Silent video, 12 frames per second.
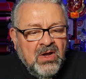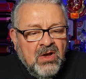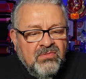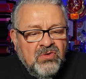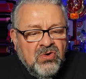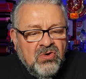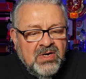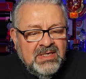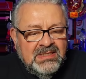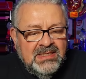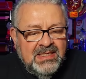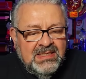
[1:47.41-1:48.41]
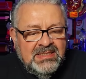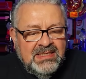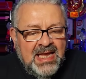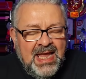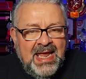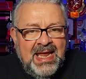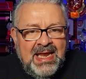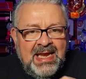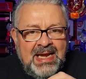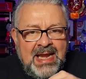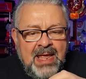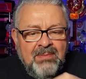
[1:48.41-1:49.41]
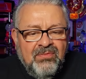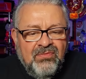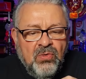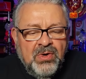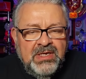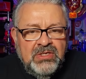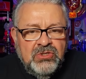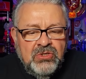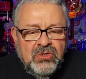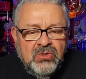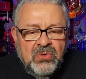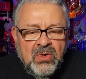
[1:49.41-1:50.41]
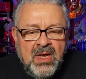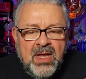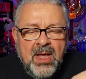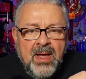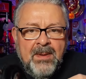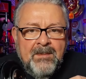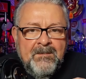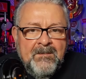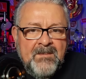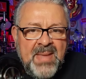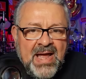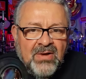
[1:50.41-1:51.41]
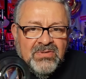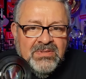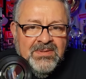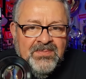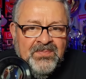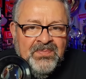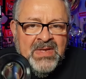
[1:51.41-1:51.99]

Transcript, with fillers: Of course, it's a, an M forty-two mount.